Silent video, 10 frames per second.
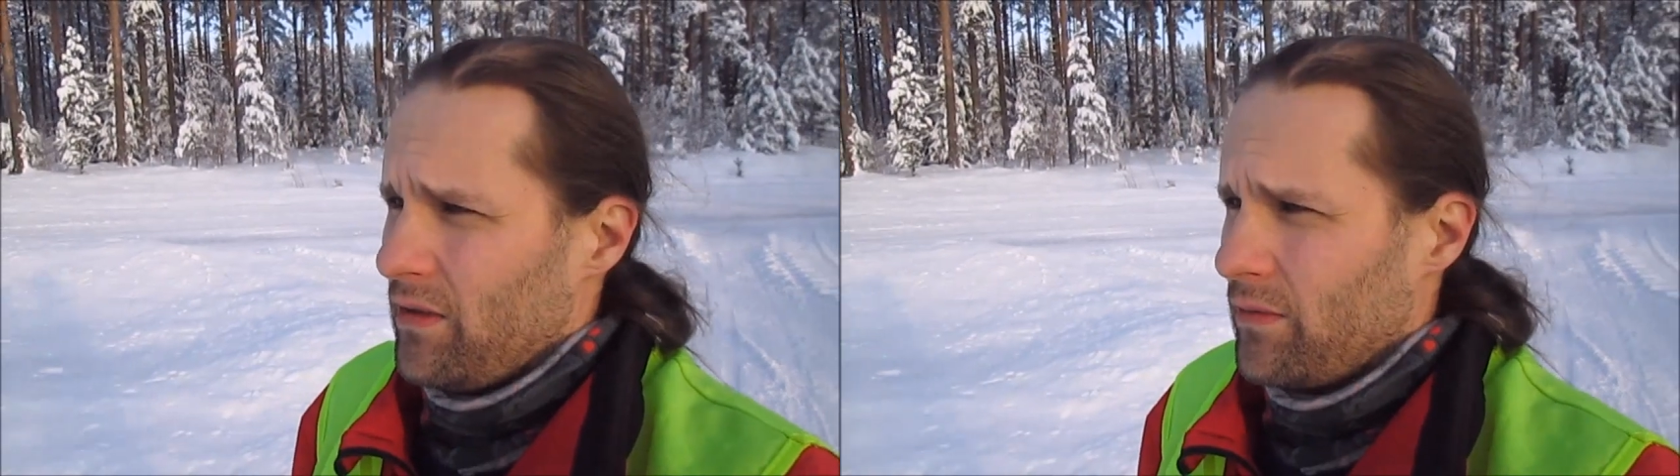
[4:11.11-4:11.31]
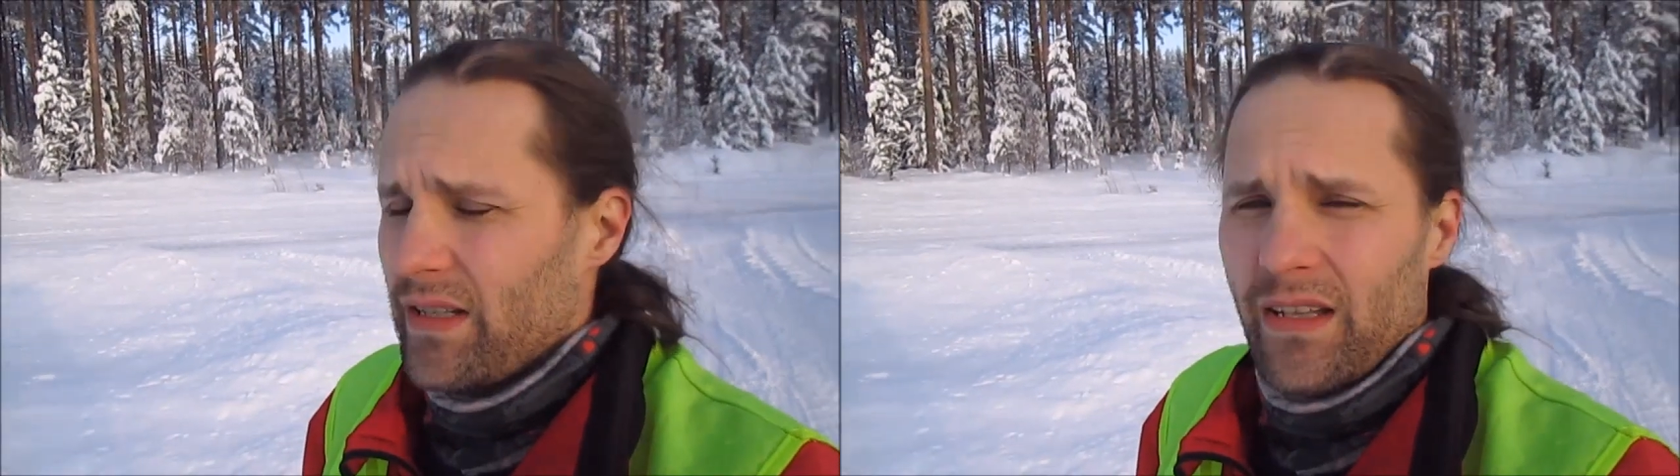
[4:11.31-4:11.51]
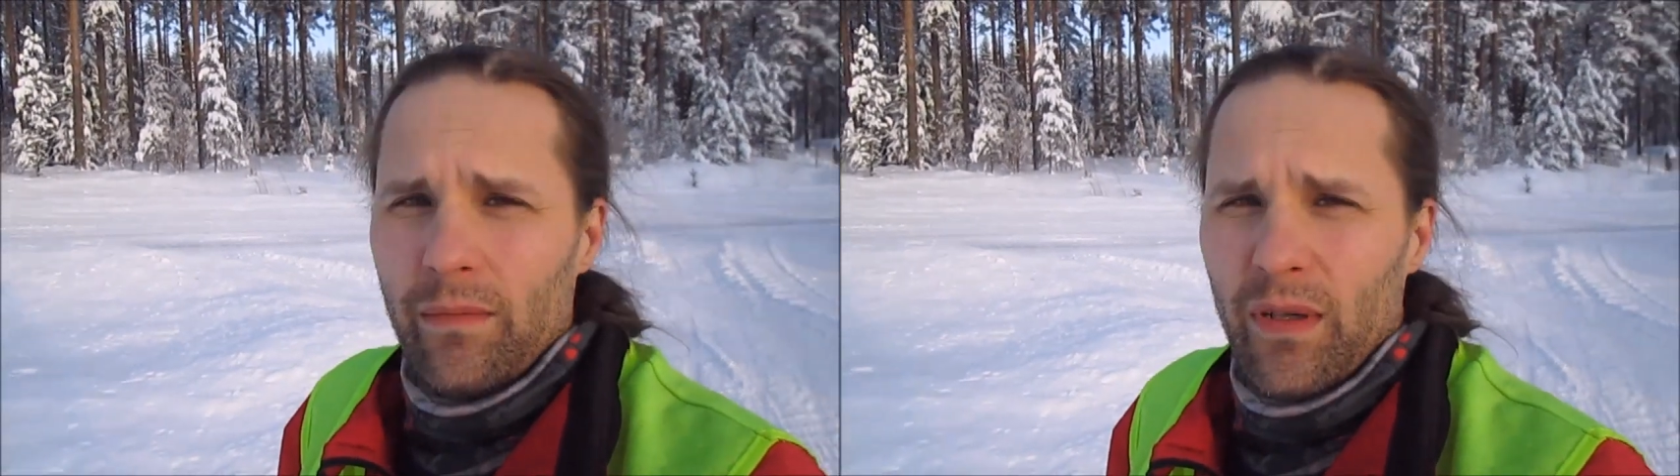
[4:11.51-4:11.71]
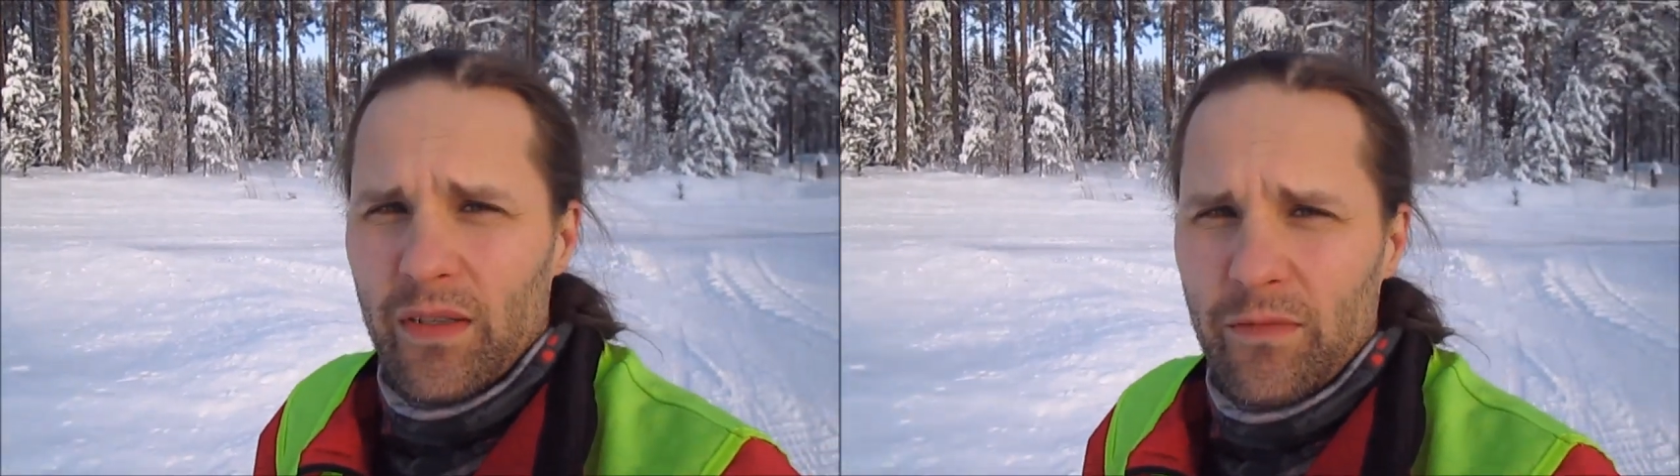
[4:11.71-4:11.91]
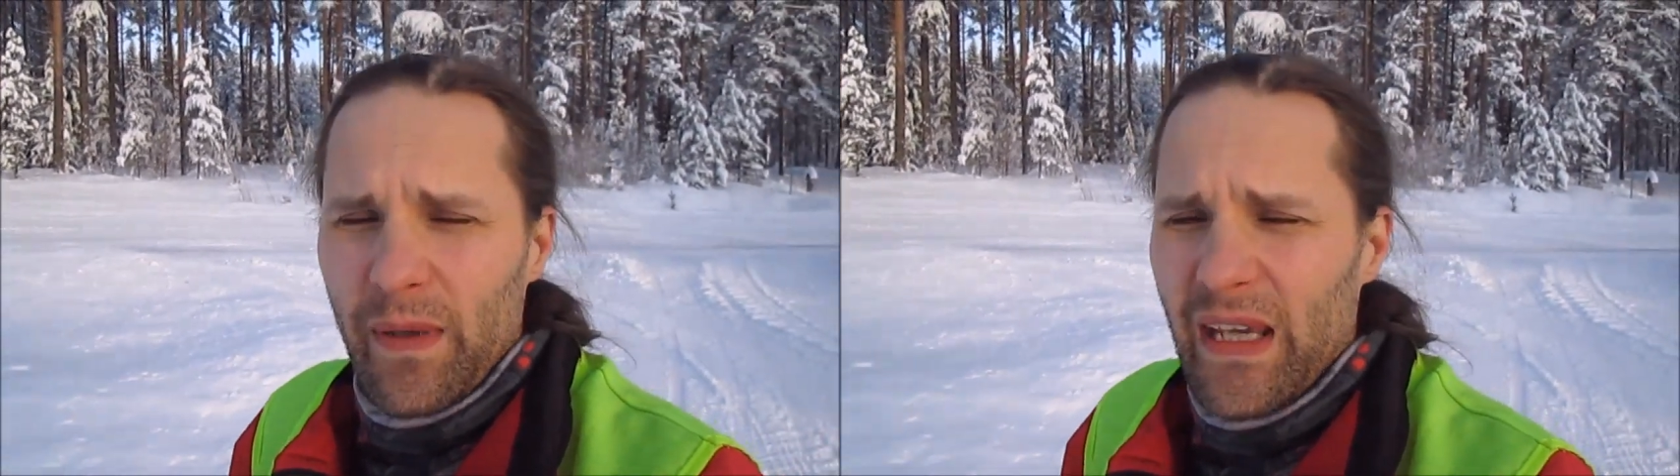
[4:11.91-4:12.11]
reasonable
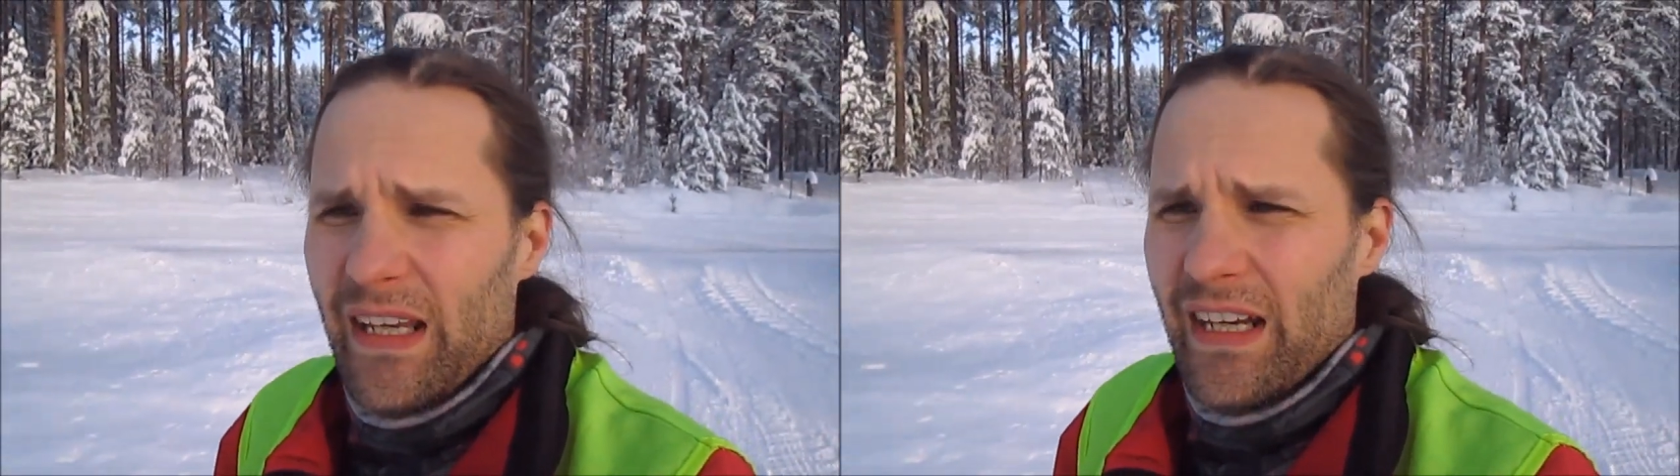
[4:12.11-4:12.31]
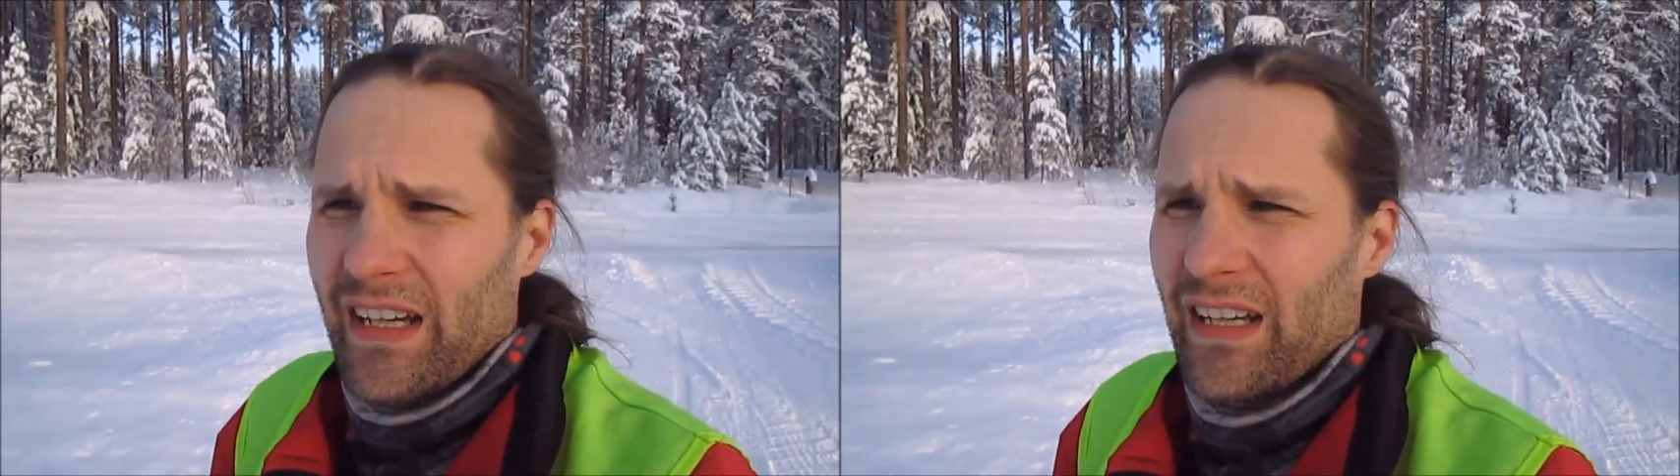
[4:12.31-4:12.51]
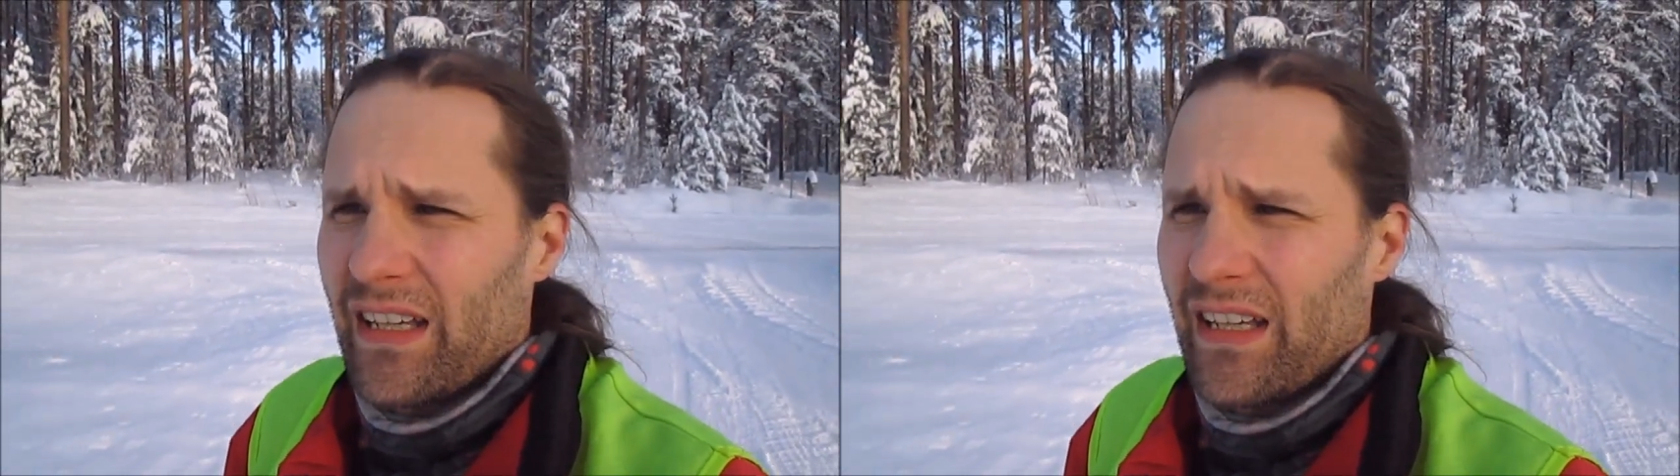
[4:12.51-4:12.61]
speed,